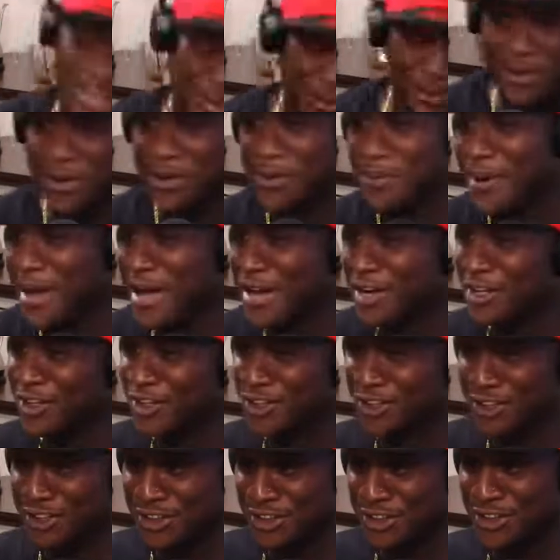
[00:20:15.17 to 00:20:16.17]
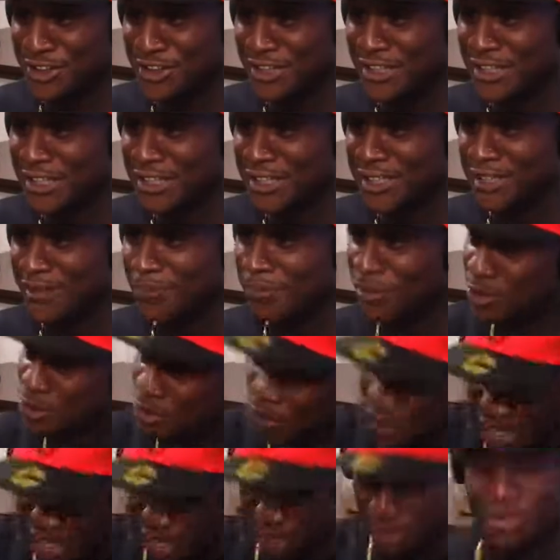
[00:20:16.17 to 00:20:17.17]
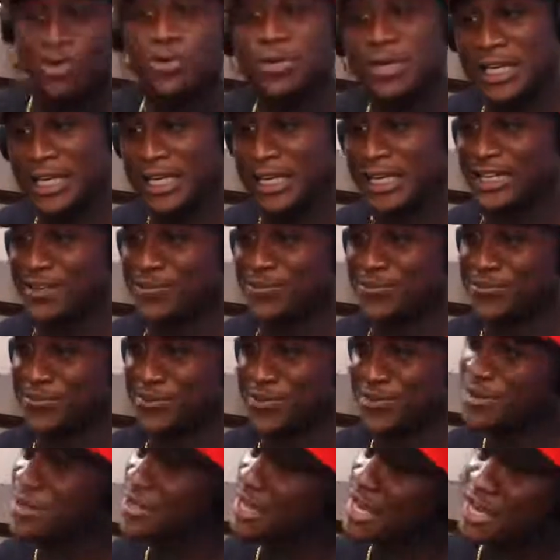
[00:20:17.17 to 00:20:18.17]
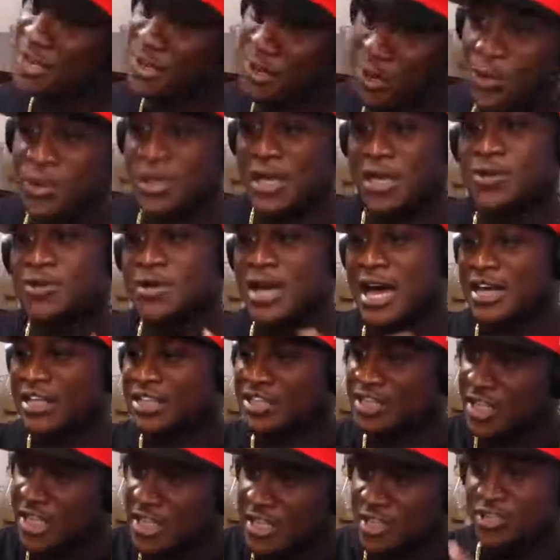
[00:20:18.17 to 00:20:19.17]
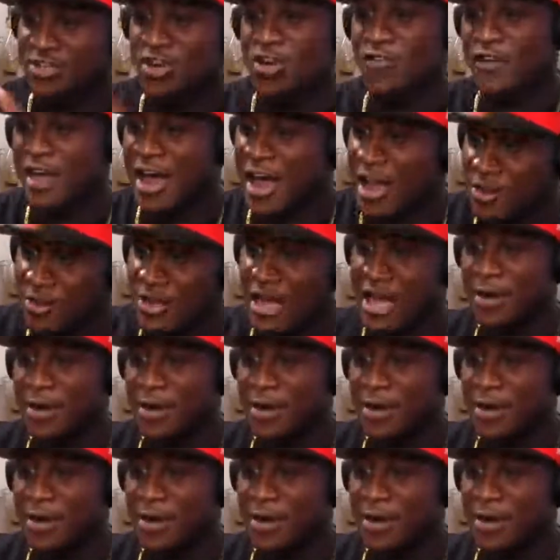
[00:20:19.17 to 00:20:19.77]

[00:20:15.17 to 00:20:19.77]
with everybody that look good. But you can't do that. You can't do that. You gotta think stuff out. You gotta